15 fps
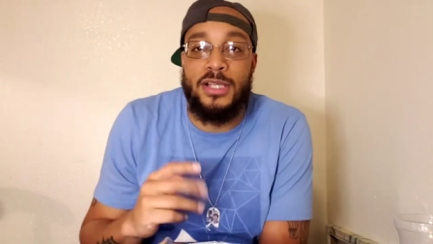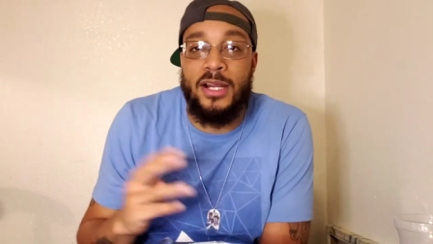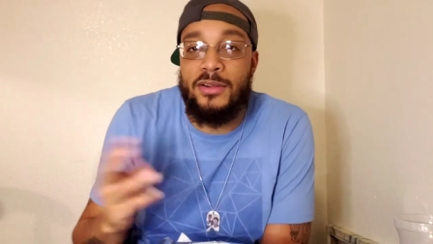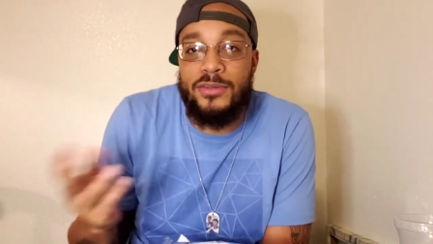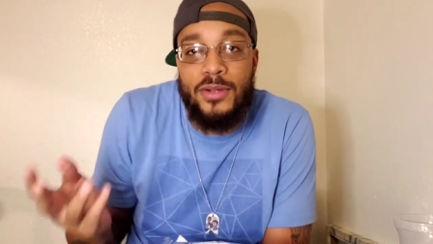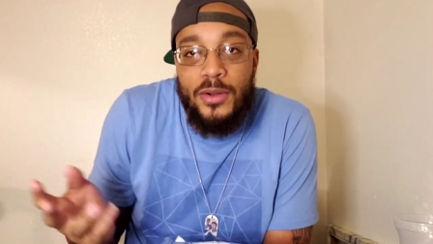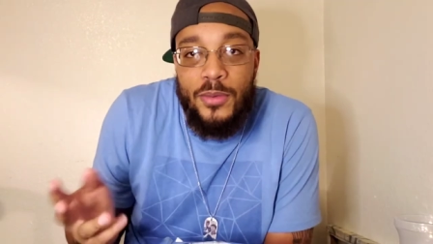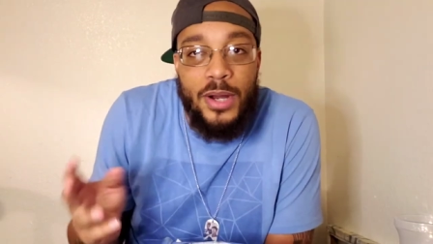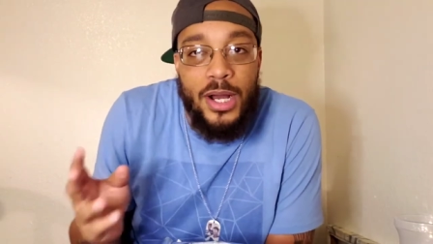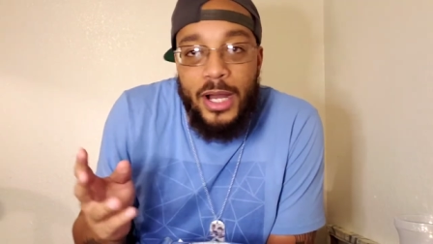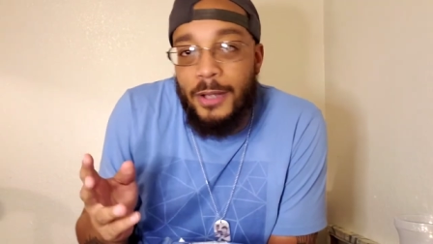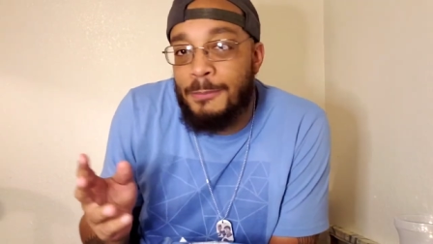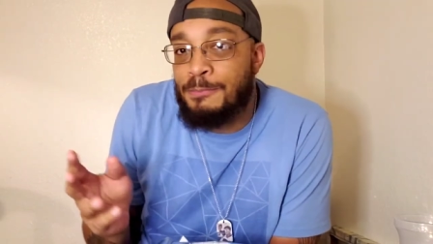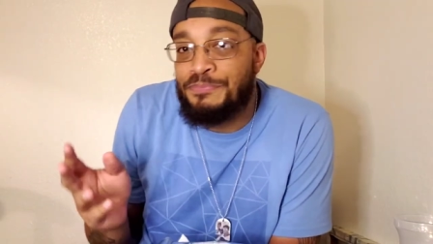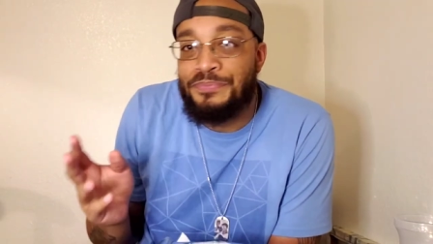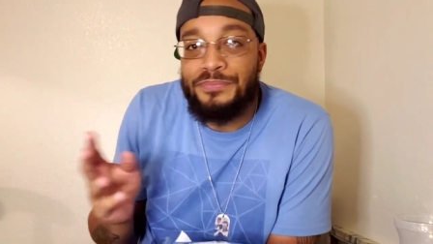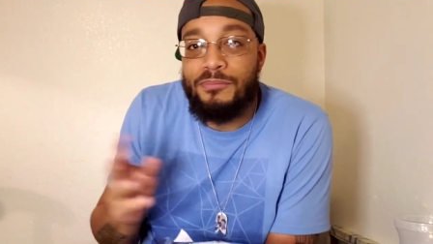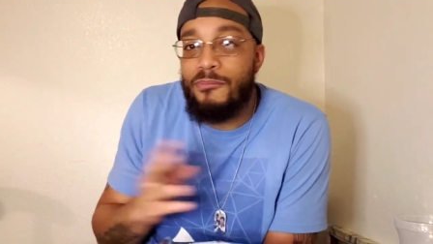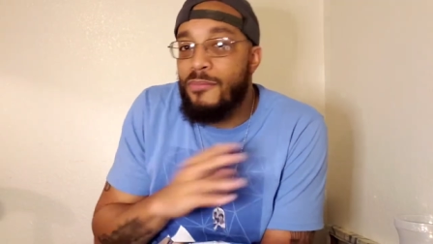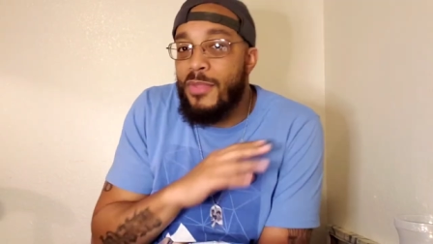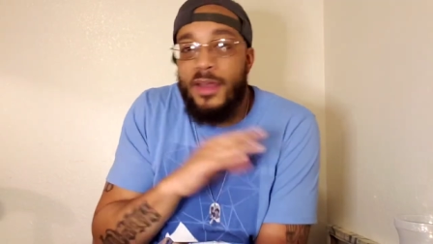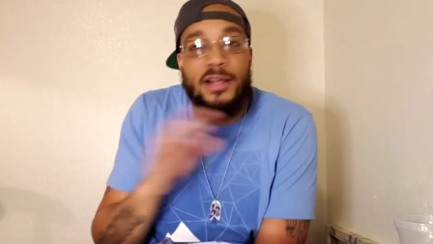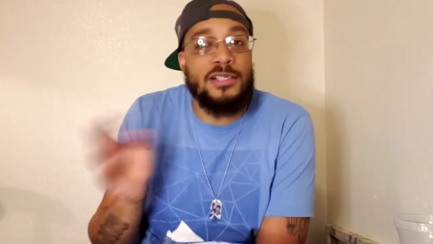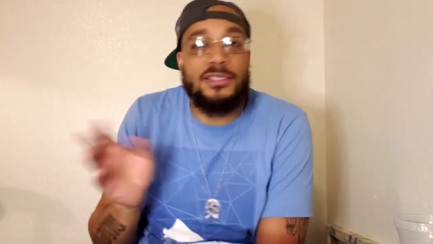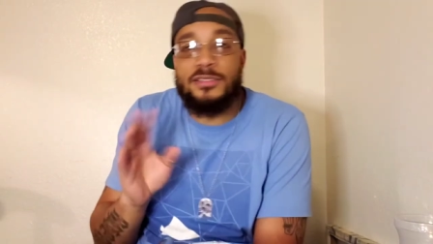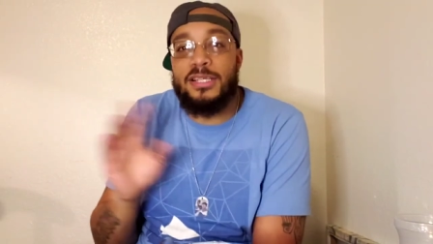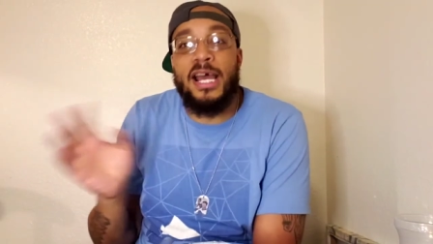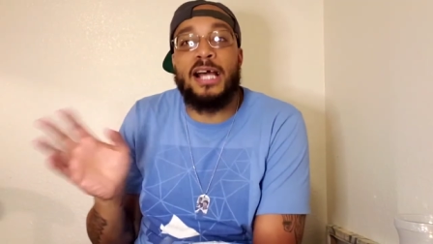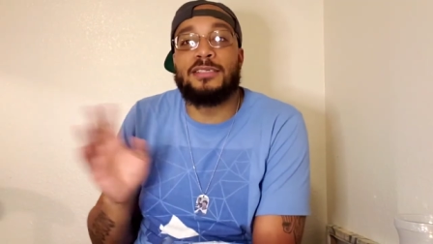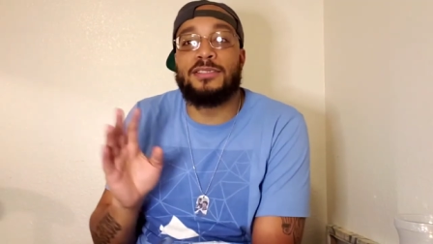I don't know why. They're just
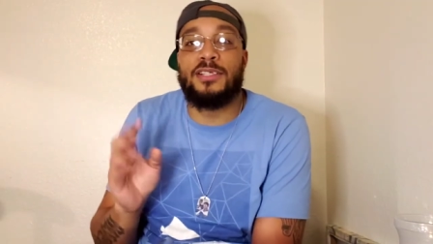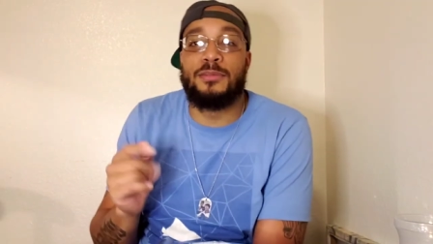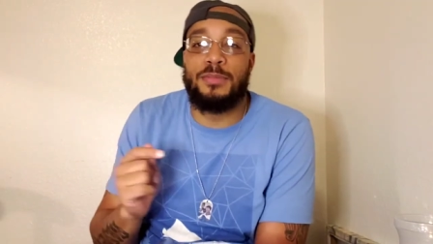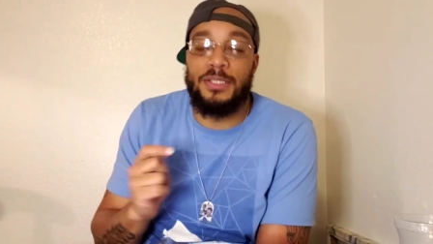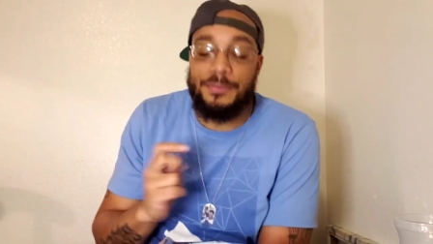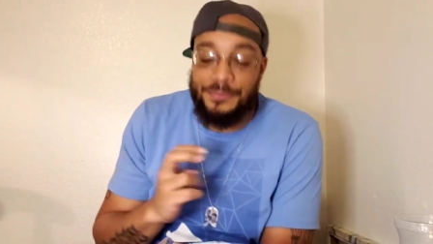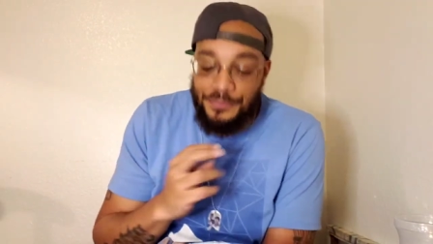nasty to me.